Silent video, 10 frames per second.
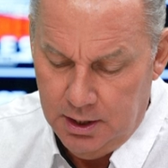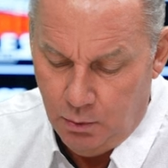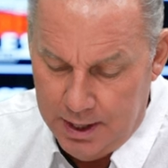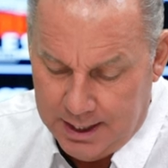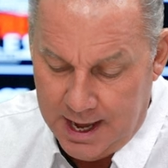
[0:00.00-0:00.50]

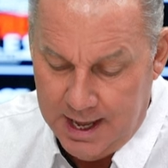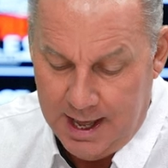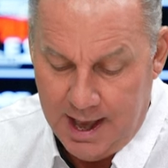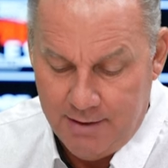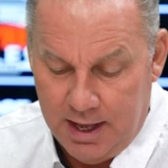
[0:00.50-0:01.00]
we
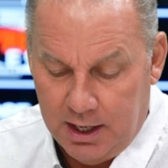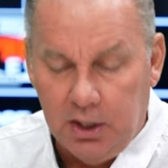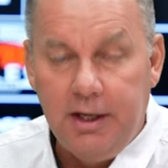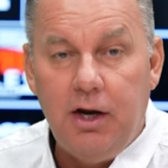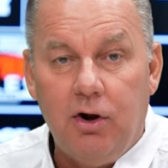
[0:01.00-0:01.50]
can't have a
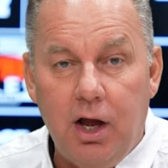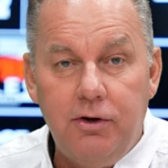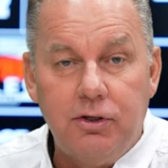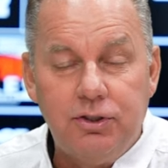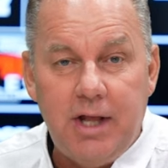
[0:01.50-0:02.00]
clear
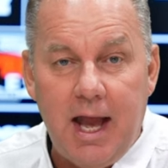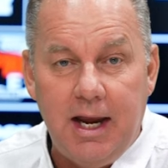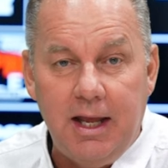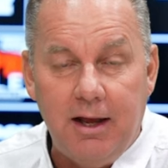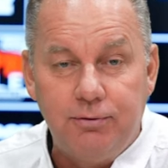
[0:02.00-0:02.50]

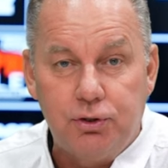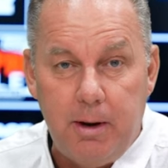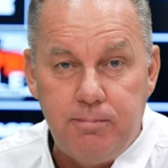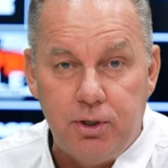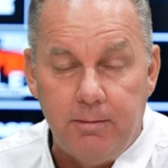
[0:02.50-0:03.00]
understanding of
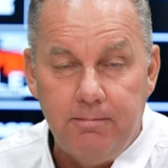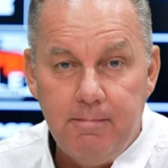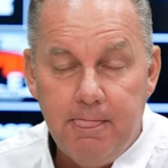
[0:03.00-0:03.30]
Scripture.